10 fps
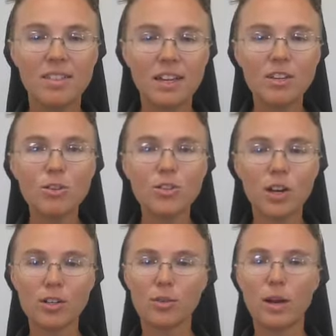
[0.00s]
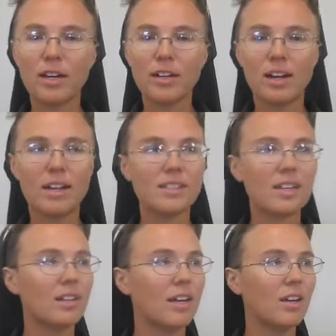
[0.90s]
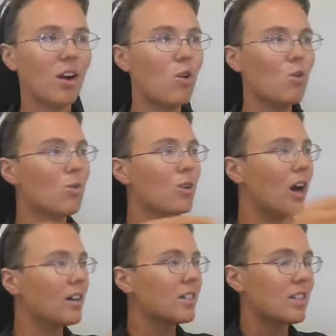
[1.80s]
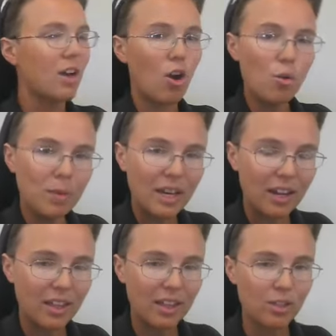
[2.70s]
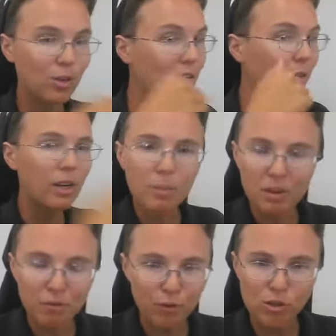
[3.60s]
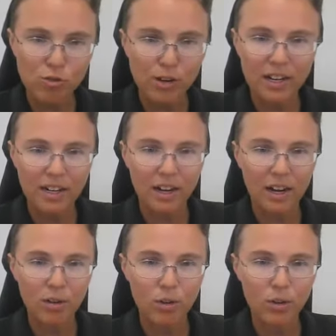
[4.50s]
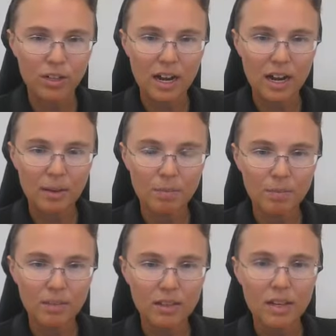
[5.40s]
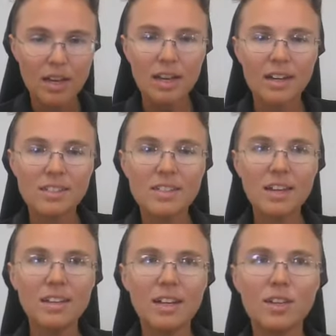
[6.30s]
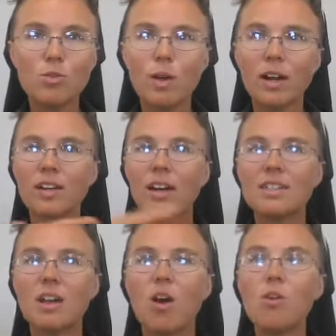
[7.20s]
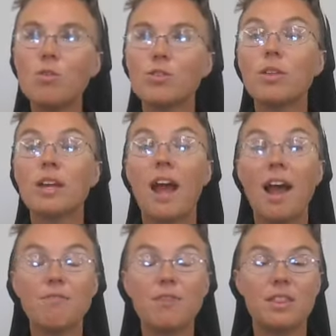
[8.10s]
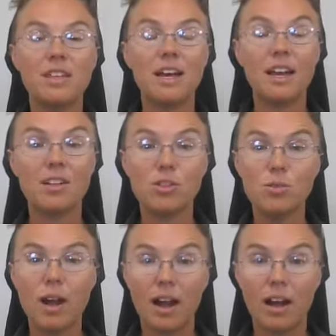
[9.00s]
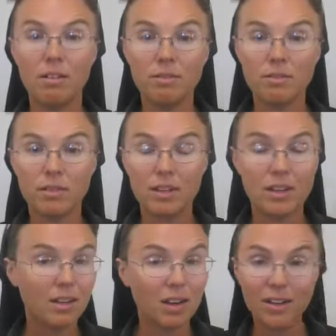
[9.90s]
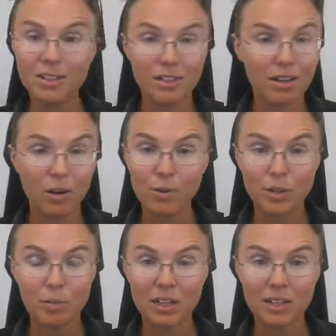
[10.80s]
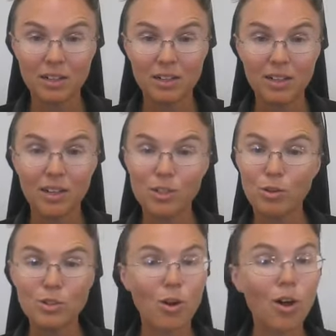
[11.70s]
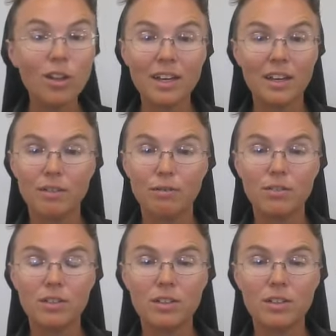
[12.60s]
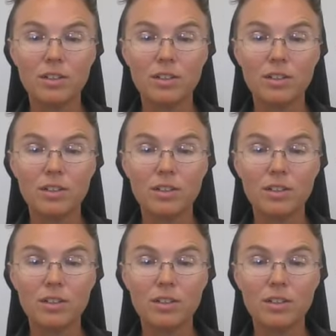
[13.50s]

then you'll start to recognize that, like, oh, God doesn't owe me anything. So I don't need to be frustrated at God all the time. Instead, like, you recognize, oh, so then everything that I do have God didn't owe to me. So it's all a gift.